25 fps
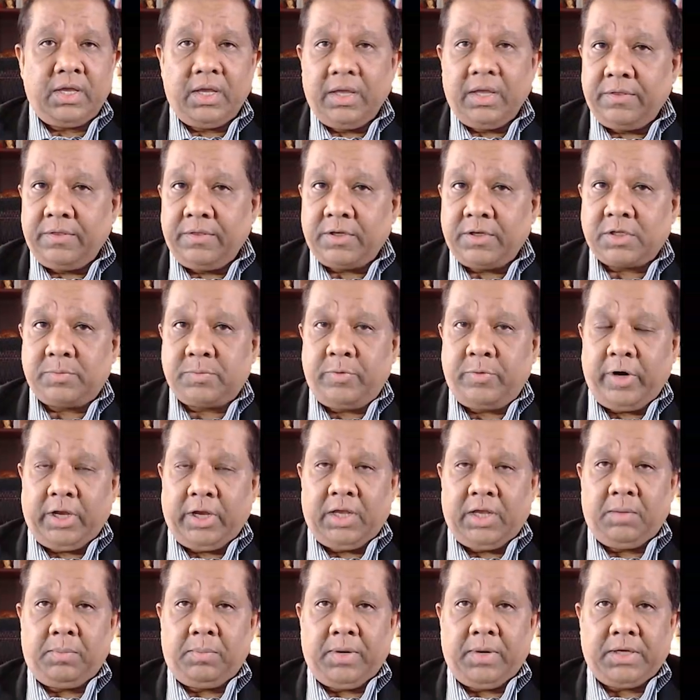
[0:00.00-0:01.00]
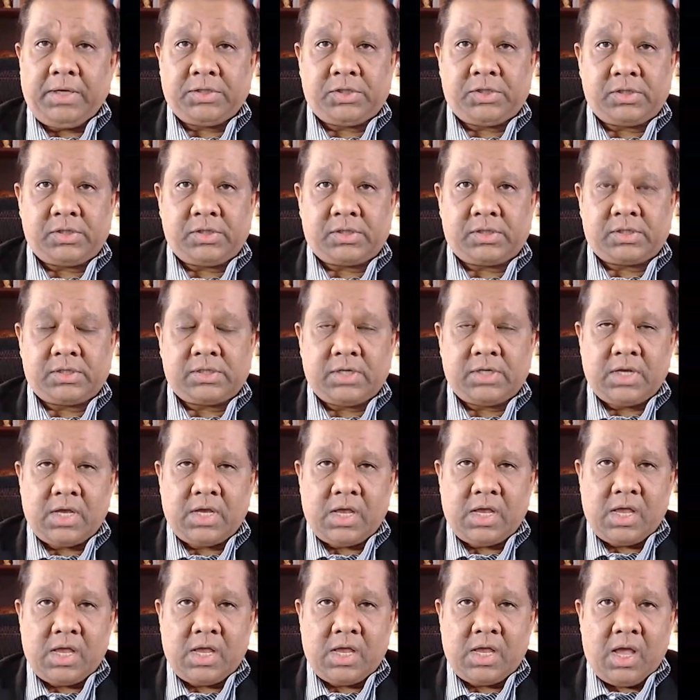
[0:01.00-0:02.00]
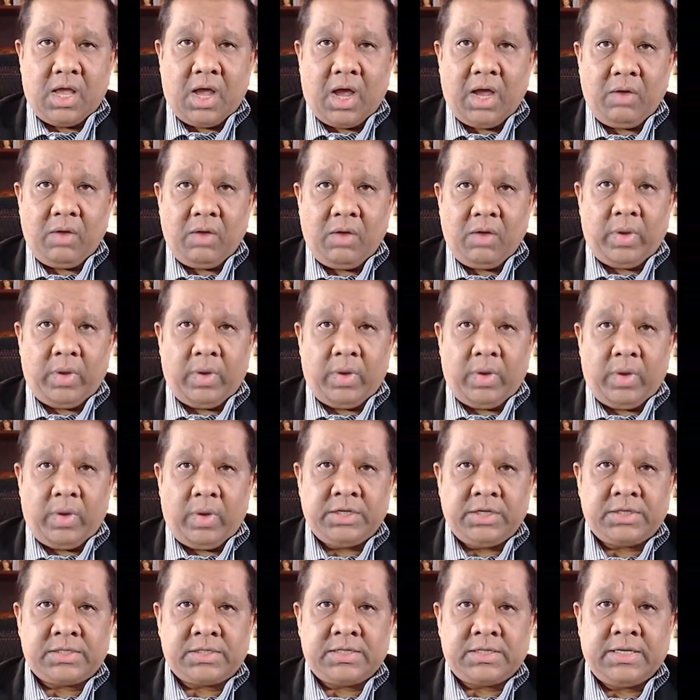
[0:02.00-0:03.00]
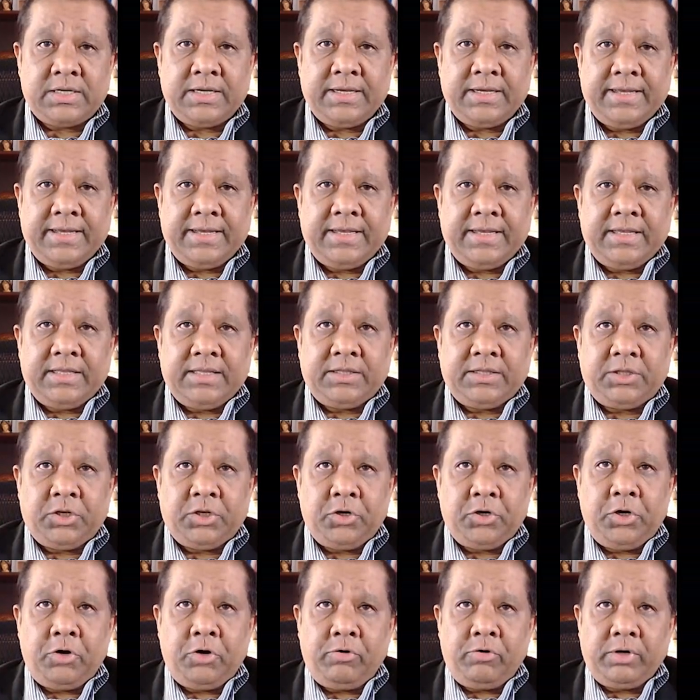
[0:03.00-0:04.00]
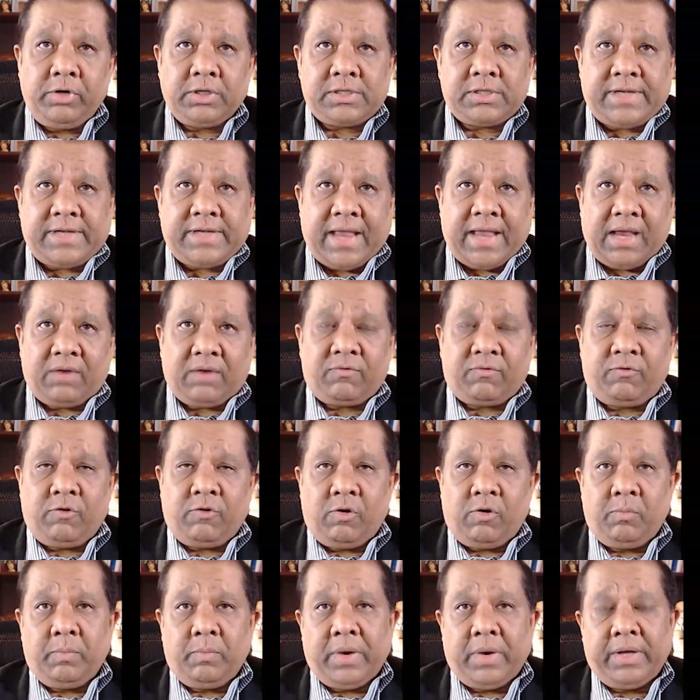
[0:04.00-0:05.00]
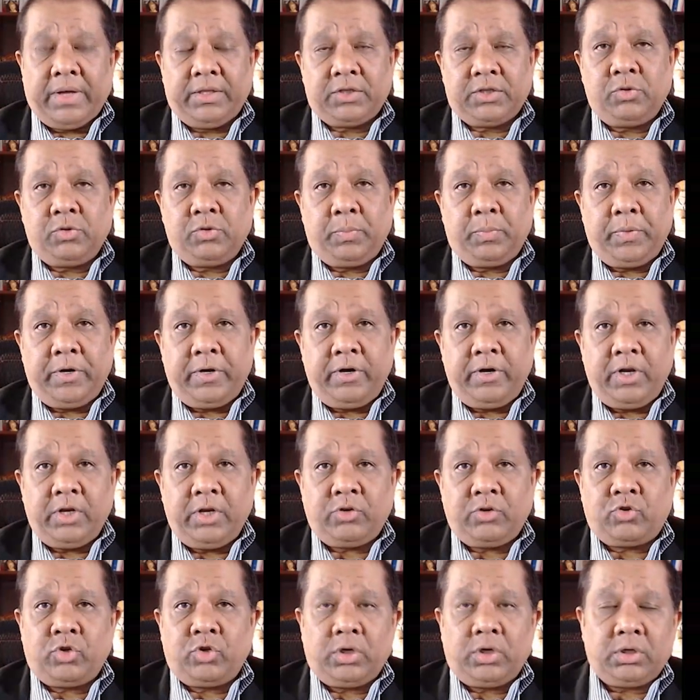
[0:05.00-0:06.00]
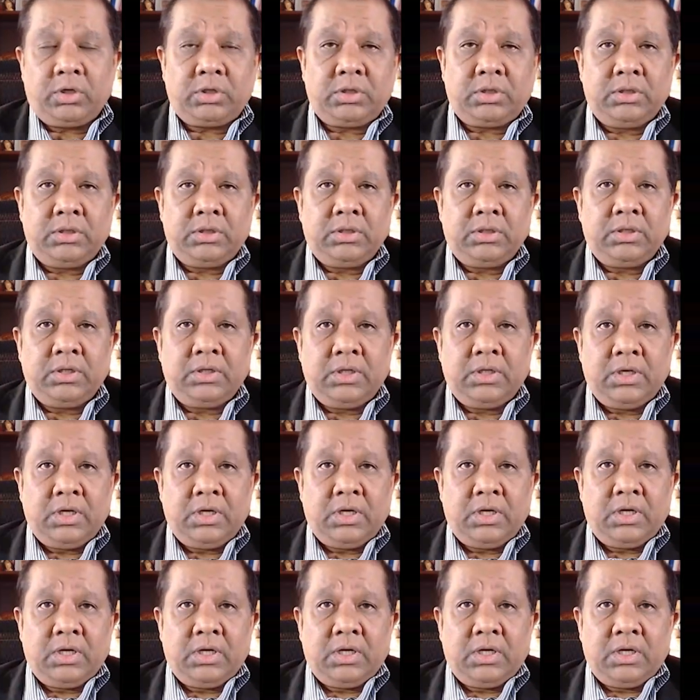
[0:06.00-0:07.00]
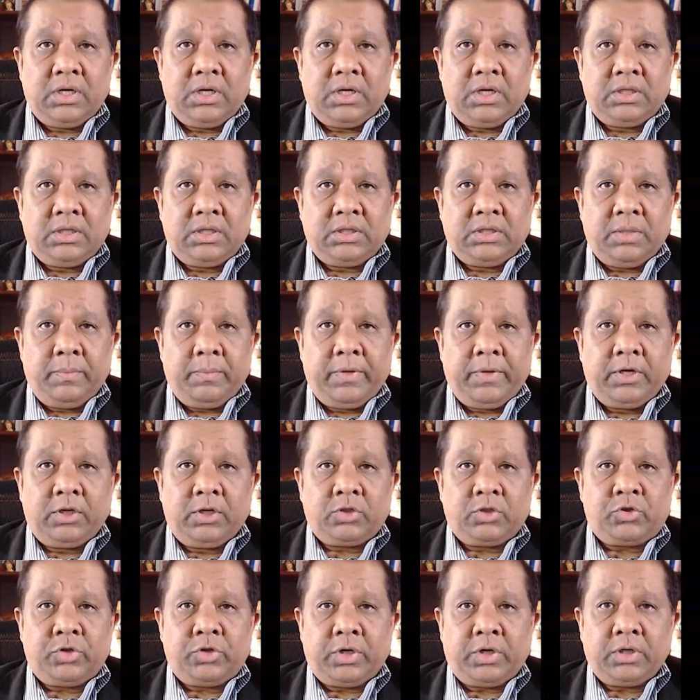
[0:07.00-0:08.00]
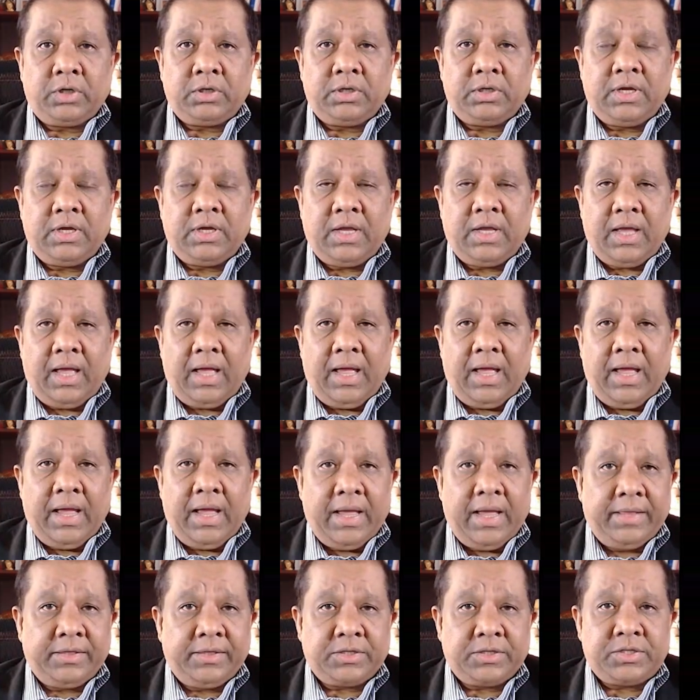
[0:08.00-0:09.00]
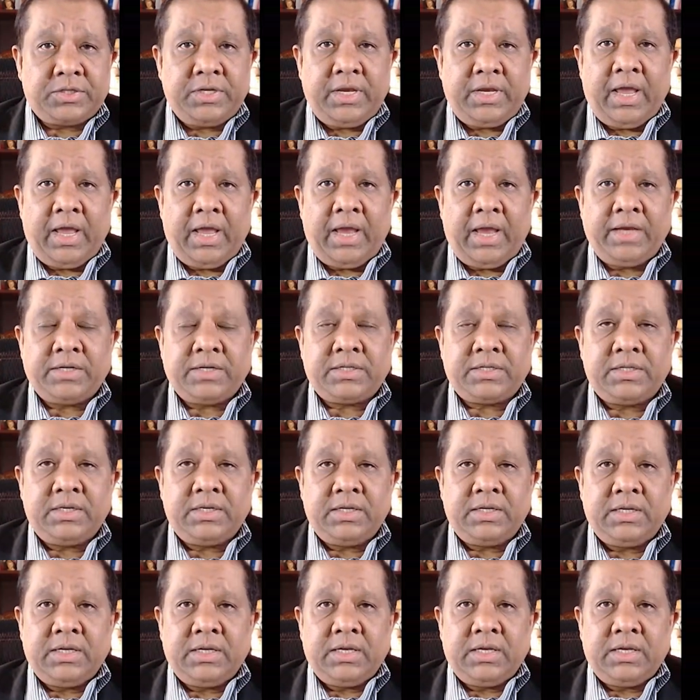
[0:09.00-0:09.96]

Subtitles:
in this brachial plexus highway is the neural stack formed by the superior trunk, the middle trunk, and the C8